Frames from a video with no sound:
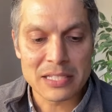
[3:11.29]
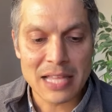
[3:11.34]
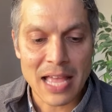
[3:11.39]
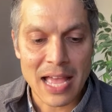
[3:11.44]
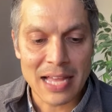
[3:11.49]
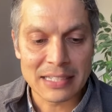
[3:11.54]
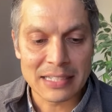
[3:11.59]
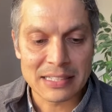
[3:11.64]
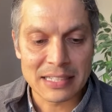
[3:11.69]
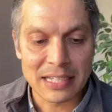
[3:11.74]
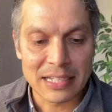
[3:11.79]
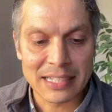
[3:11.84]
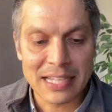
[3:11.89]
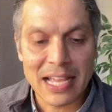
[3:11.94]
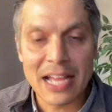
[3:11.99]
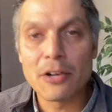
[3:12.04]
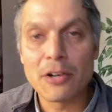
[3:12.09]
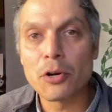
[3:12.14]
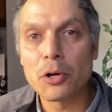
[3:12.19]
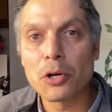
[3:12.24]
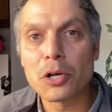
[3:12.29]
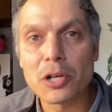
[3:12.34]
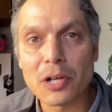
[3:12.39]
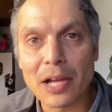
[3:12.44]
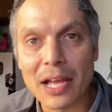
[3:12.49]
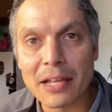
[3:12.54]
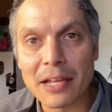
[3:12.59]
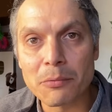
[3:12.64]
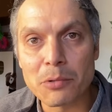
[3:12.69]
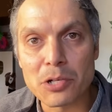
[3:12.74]
that
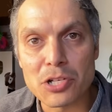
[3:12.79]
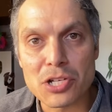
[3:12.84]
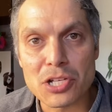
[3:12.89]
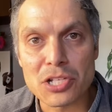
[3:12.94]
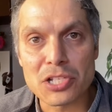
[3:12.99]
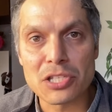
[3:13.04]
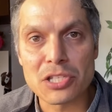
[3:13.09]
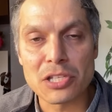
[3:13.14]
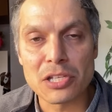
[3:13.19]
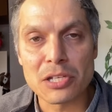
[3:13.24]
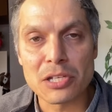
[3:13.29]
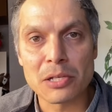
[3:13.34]
Kenroku-en, which is